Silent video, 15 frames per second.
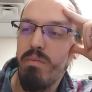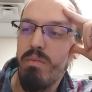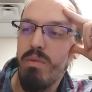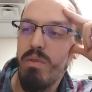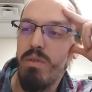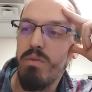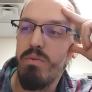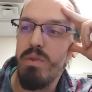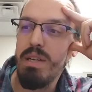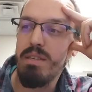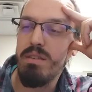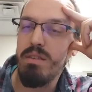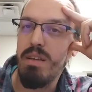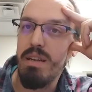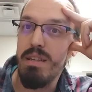the
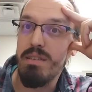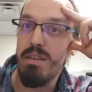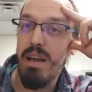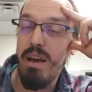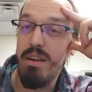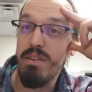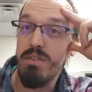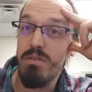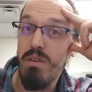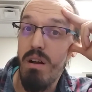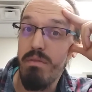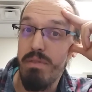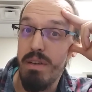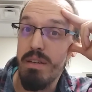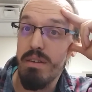reason that it's
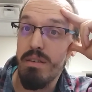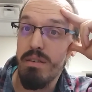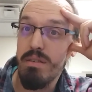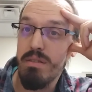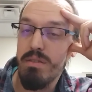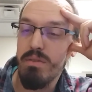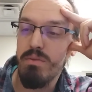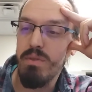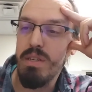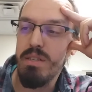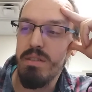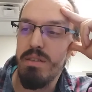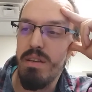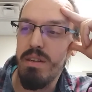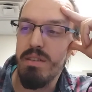catastrophic, the
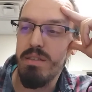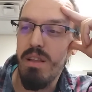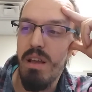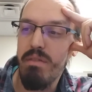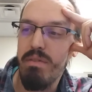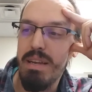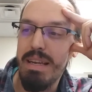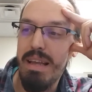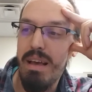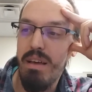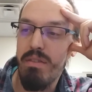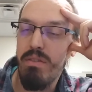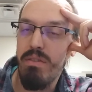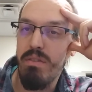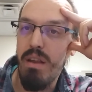reason that it's life and
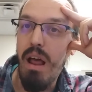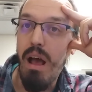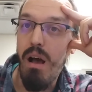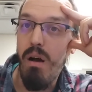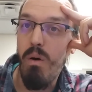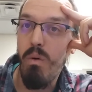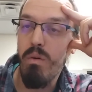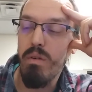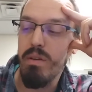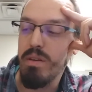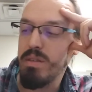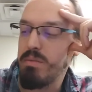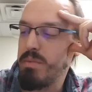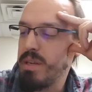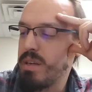death now,
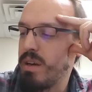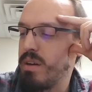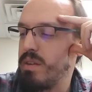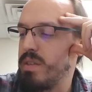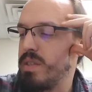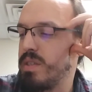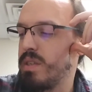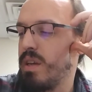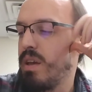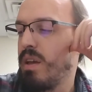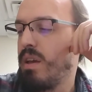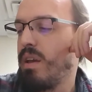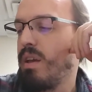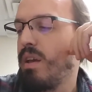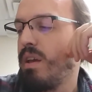is because
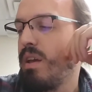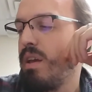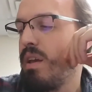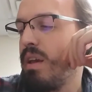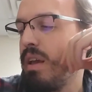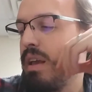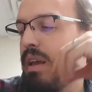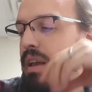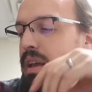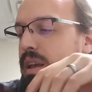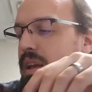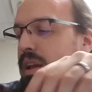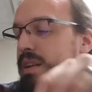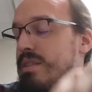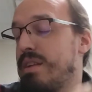
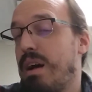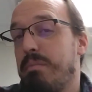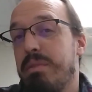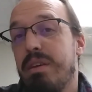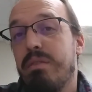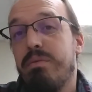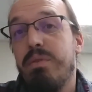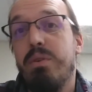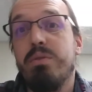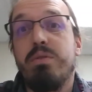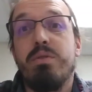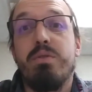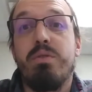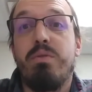it's not being filtered